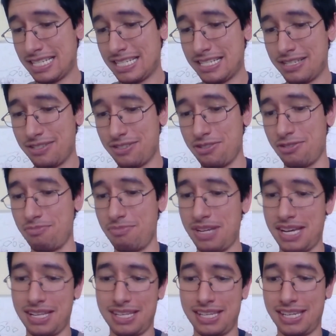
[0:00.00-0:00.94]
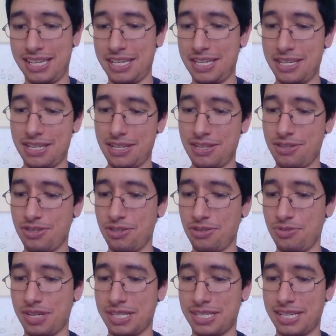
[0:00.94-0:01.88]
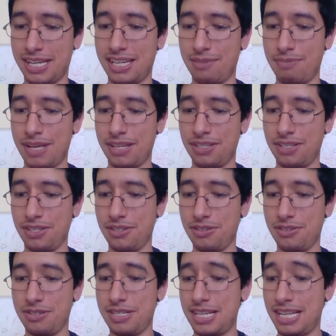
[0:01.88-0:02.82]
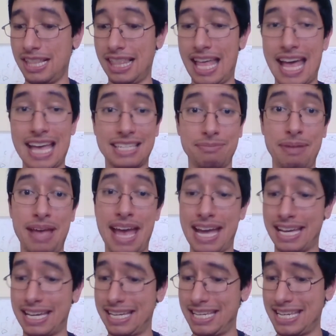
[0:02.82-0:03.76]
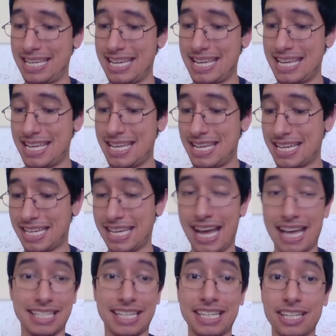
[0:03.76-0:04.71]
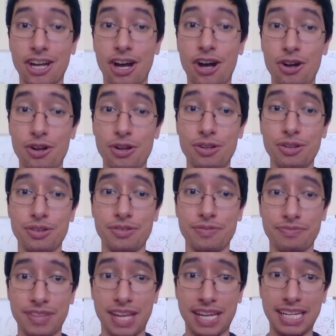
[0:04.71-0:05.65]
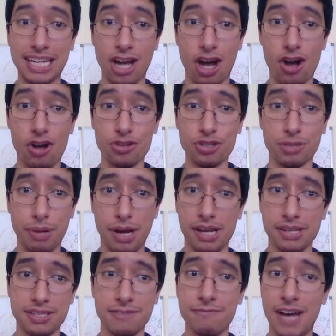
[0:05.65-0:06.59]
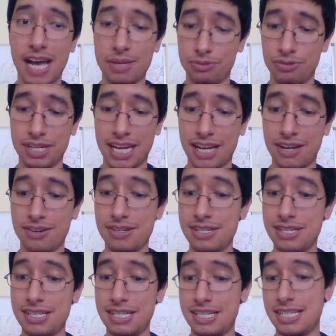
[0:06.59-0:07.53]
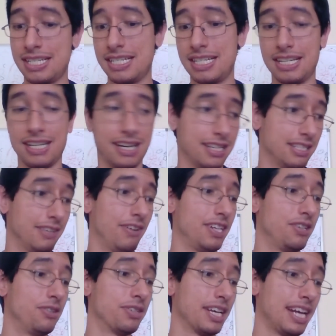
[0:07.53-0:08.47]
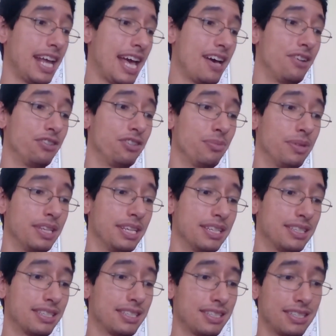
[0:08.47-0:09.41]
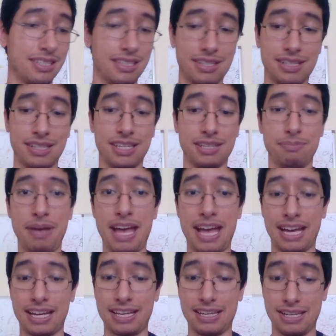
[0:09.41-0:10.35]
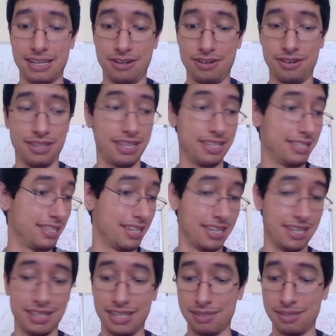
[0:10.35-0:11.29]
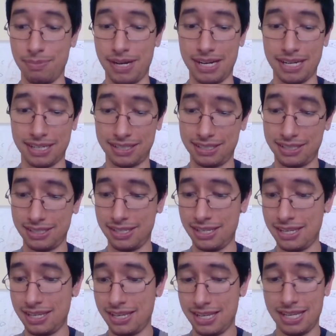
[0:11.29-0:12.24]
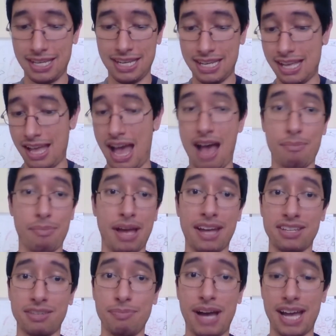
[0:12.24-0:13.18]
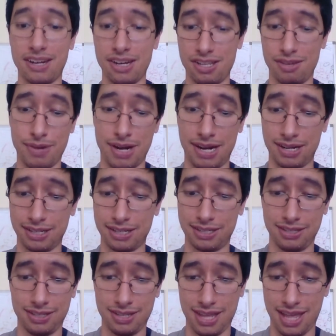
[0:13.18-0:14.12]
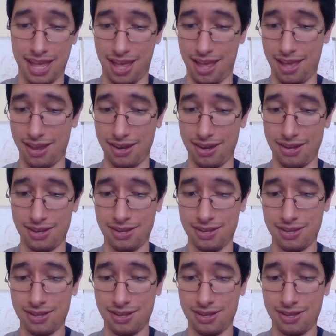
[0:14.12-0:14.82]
so I'm not too excited about you. Last pack, guys. I need all. I'm like all your positive vibes right now, because if I don't get a Houndoom in this this pack or in this uh, oh. this box, I might have to buy another box and